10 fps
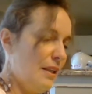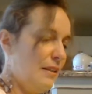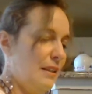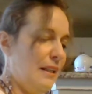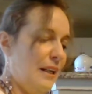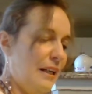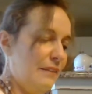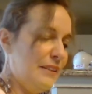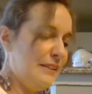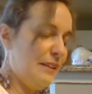Then I
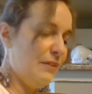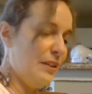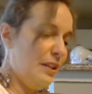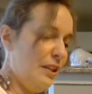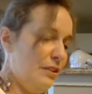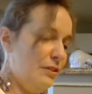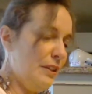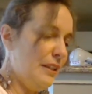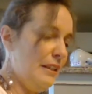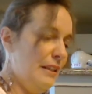have
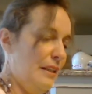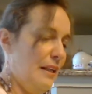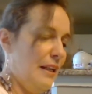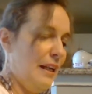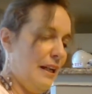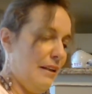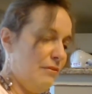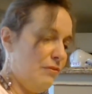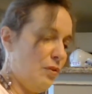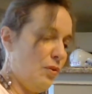
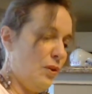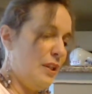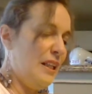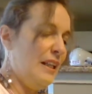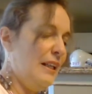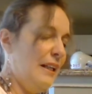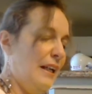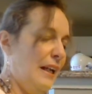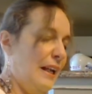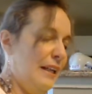740
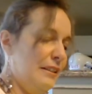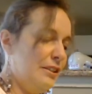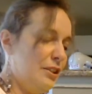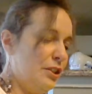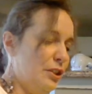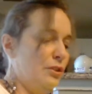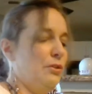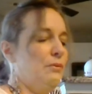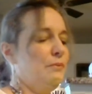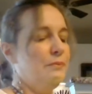and
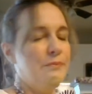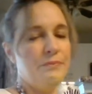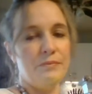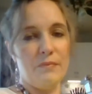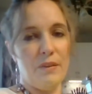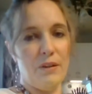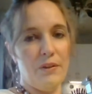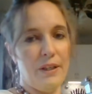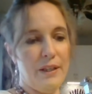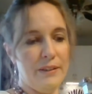2.
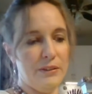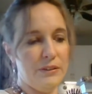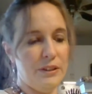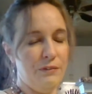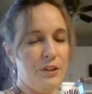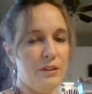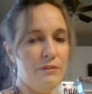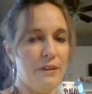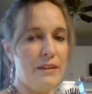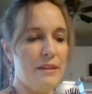Okay, so see if you can
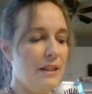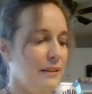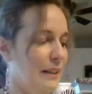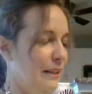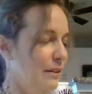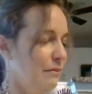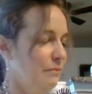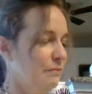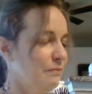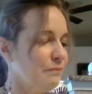write that down.
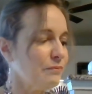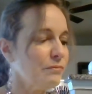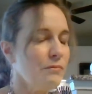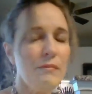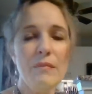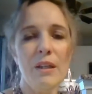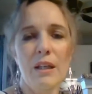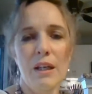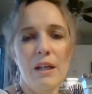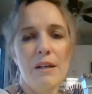
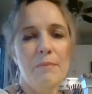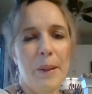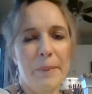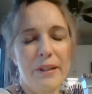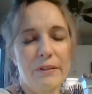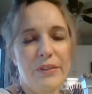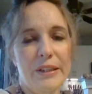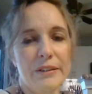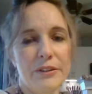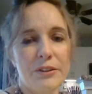Mama, if
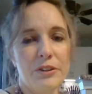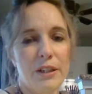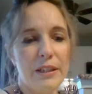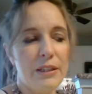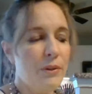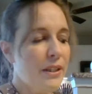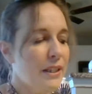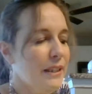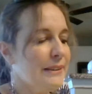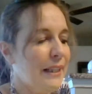he is struggling with
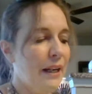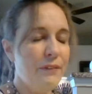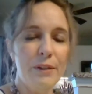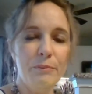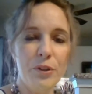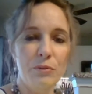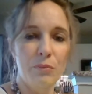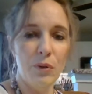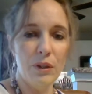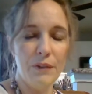this, have him do
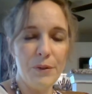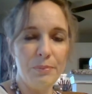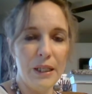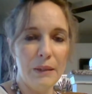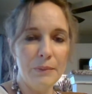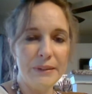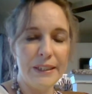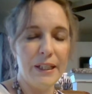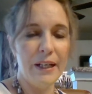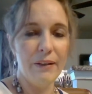more of the problems
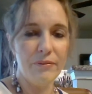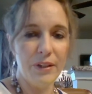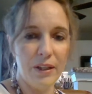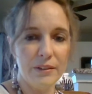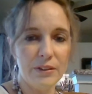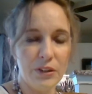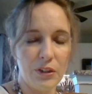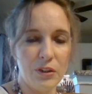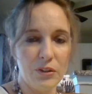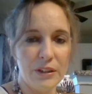that I have not
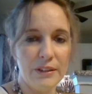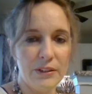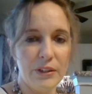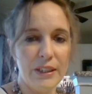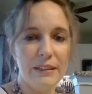circled until it